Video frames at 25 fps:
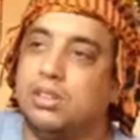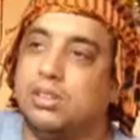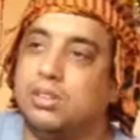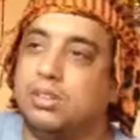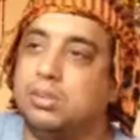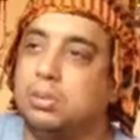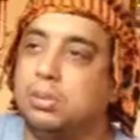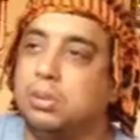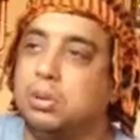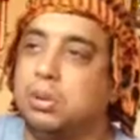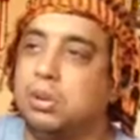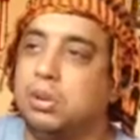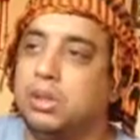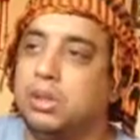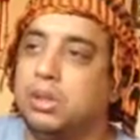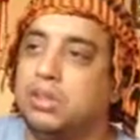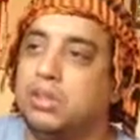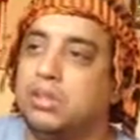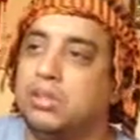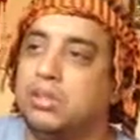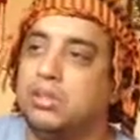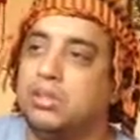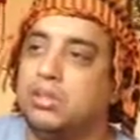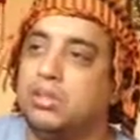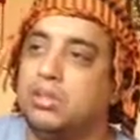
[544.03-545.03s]
just
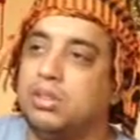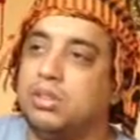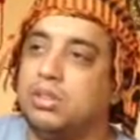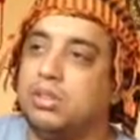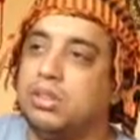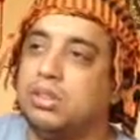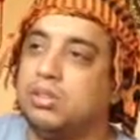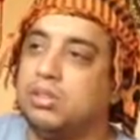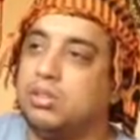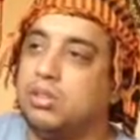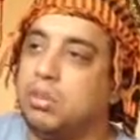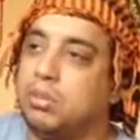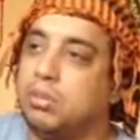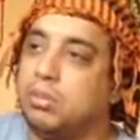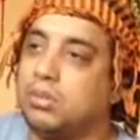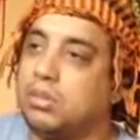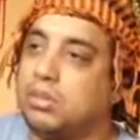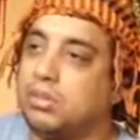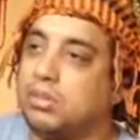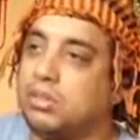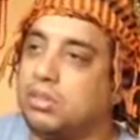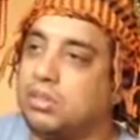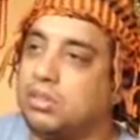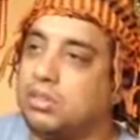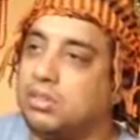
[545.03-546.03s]
pulling as soon as I
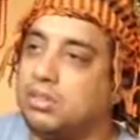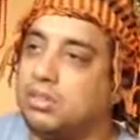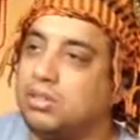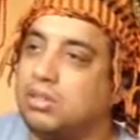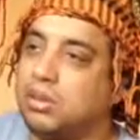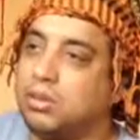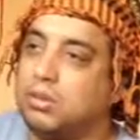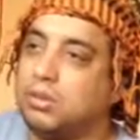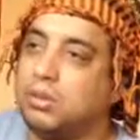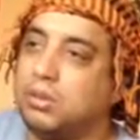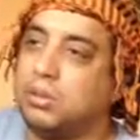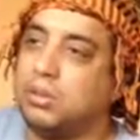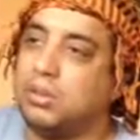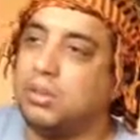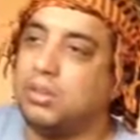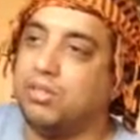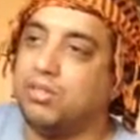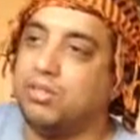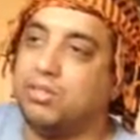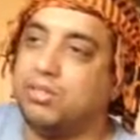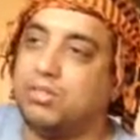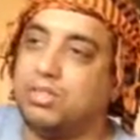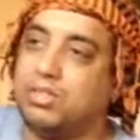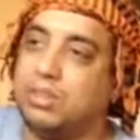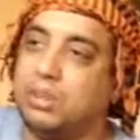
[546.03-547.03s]
dropped a bit of
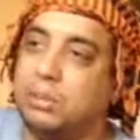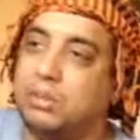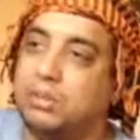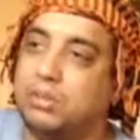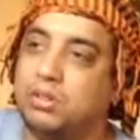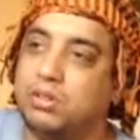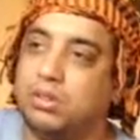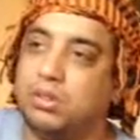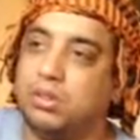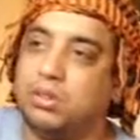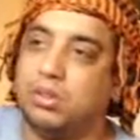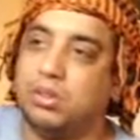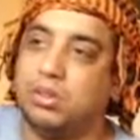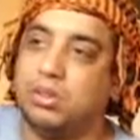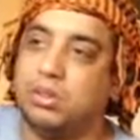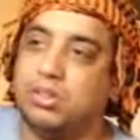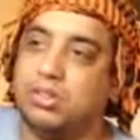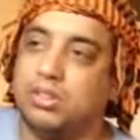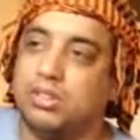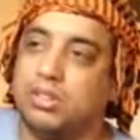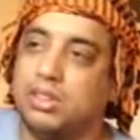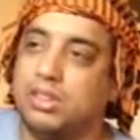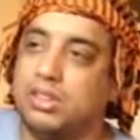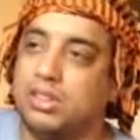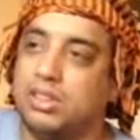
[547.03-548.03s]
chips
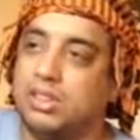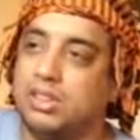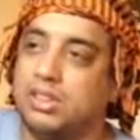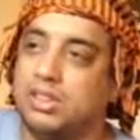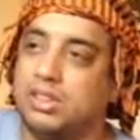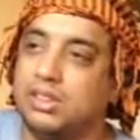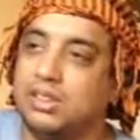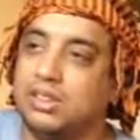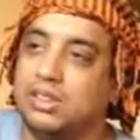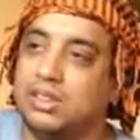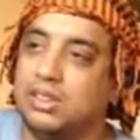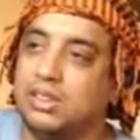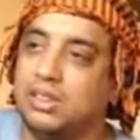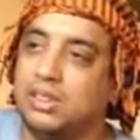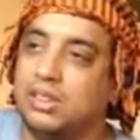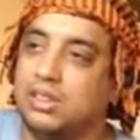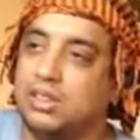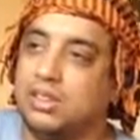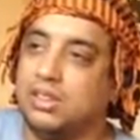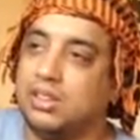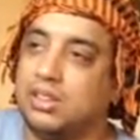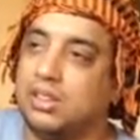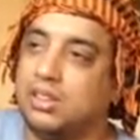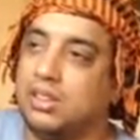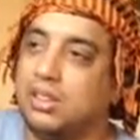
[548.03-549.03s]
towards it and
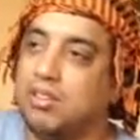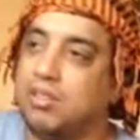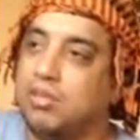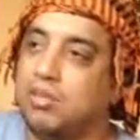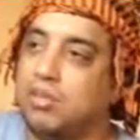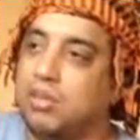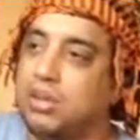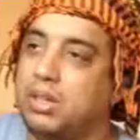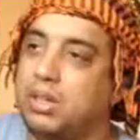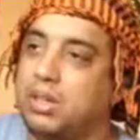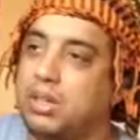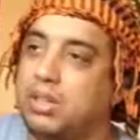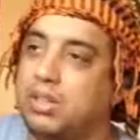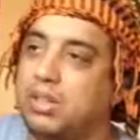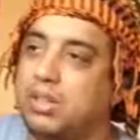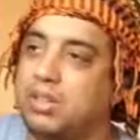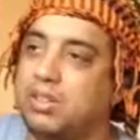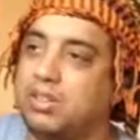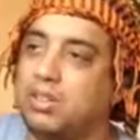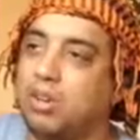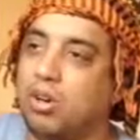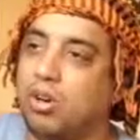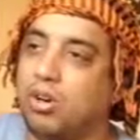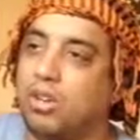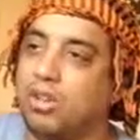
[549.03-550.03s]

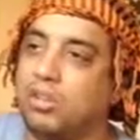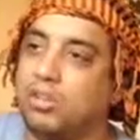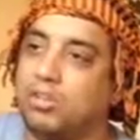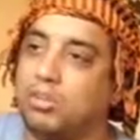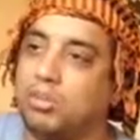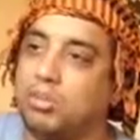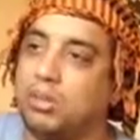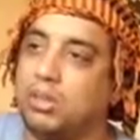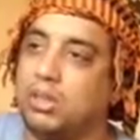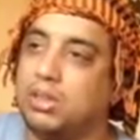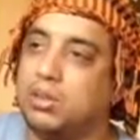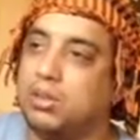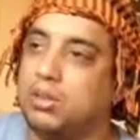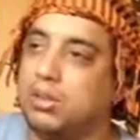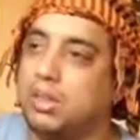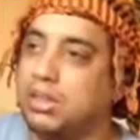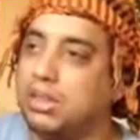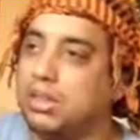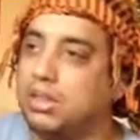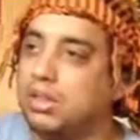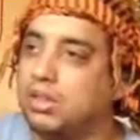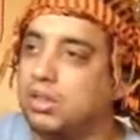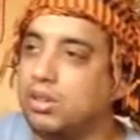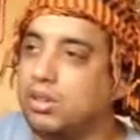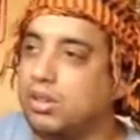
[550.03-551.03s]
talking to me in a
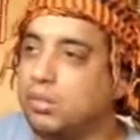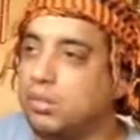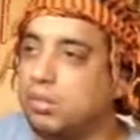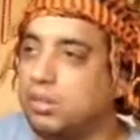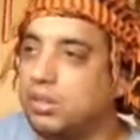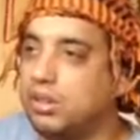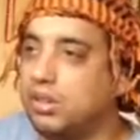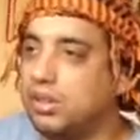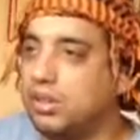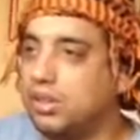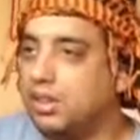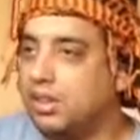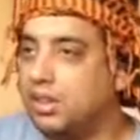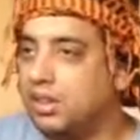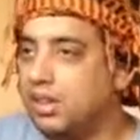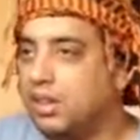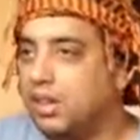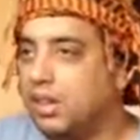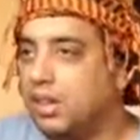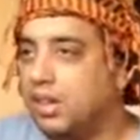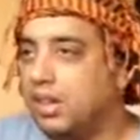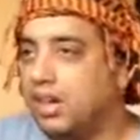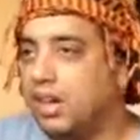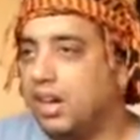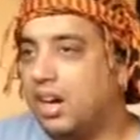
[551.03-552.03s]
way, you know. But
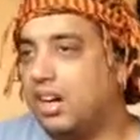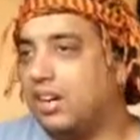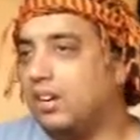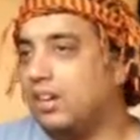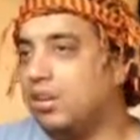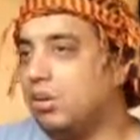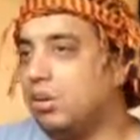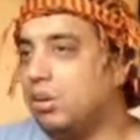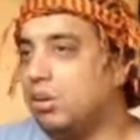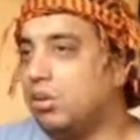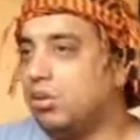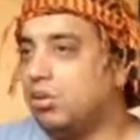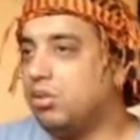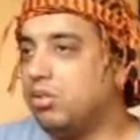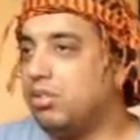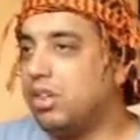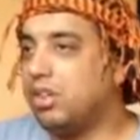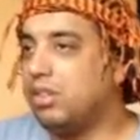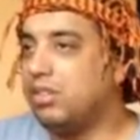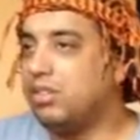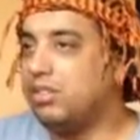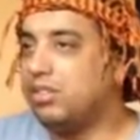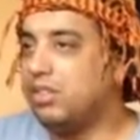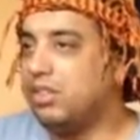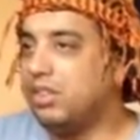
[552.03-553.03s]
I don't know what it was
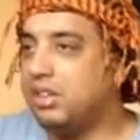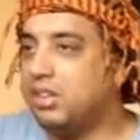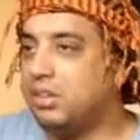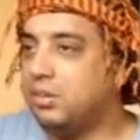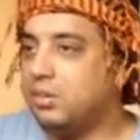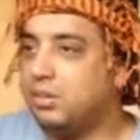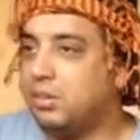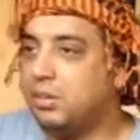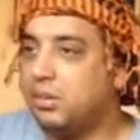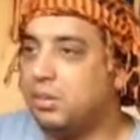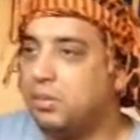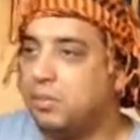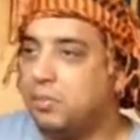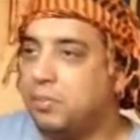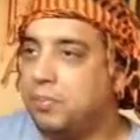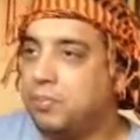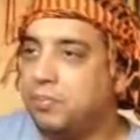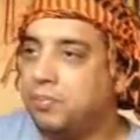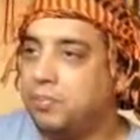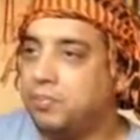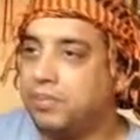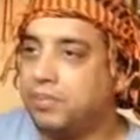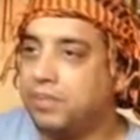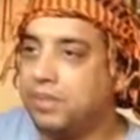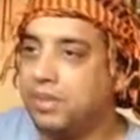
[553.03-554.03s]
trying to say, but
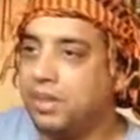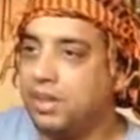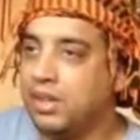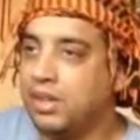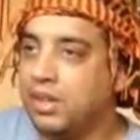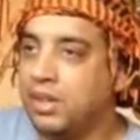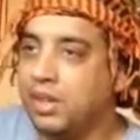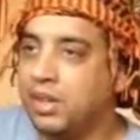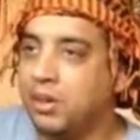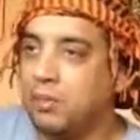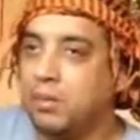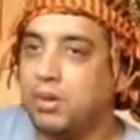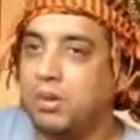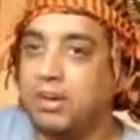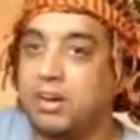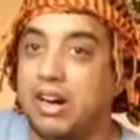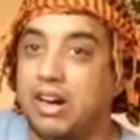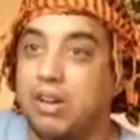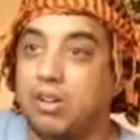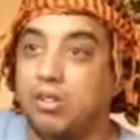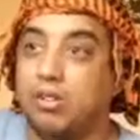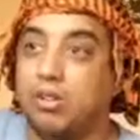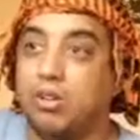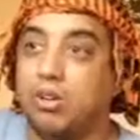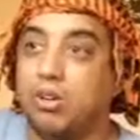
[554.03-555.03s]
we're
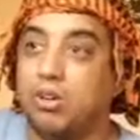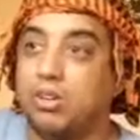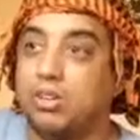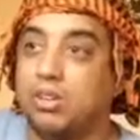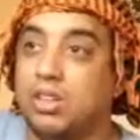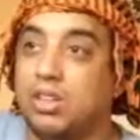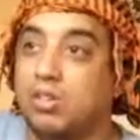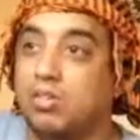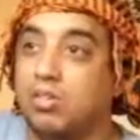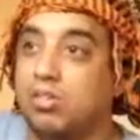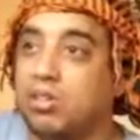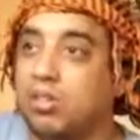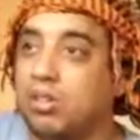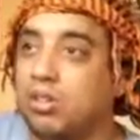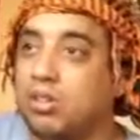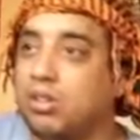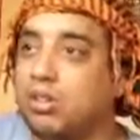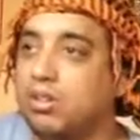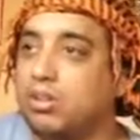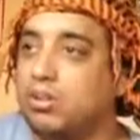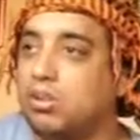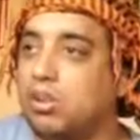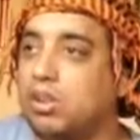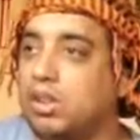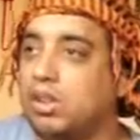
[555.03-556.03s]
out on the hotel floor
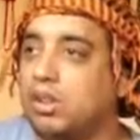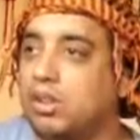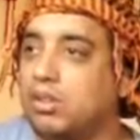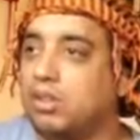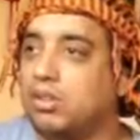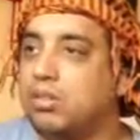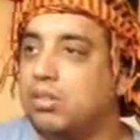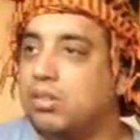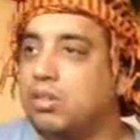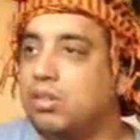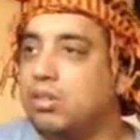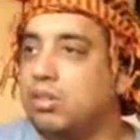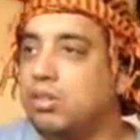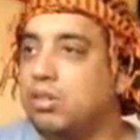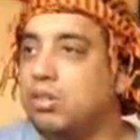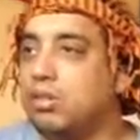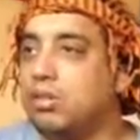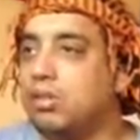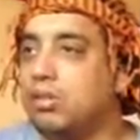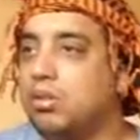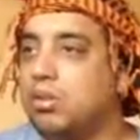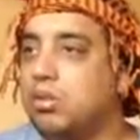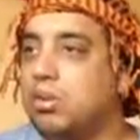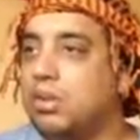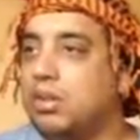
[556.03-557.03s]
as well, so
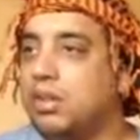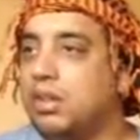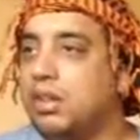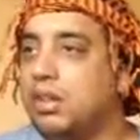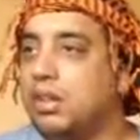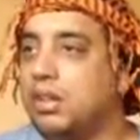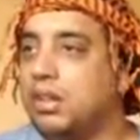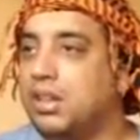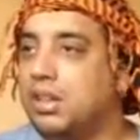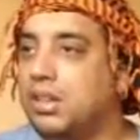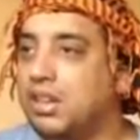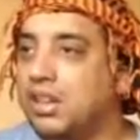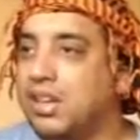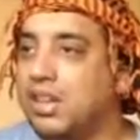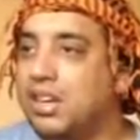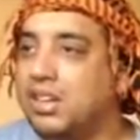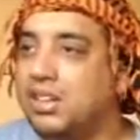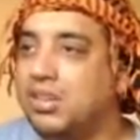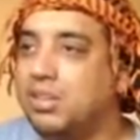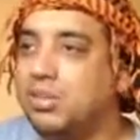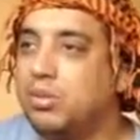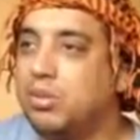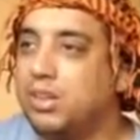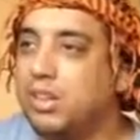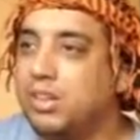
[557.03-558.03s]
it was a bit.
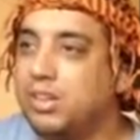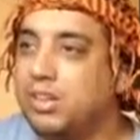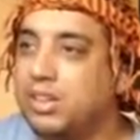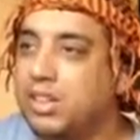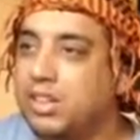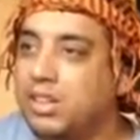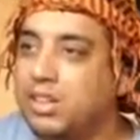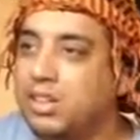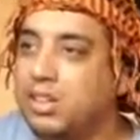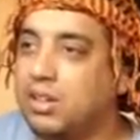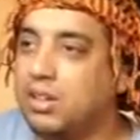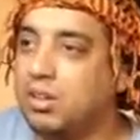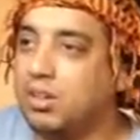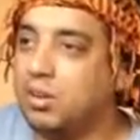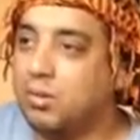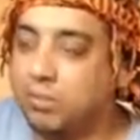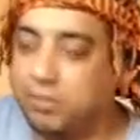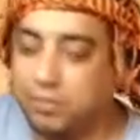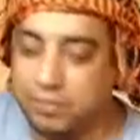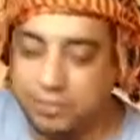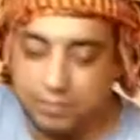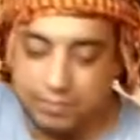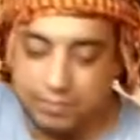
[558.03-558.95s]
Someone had to clean that up.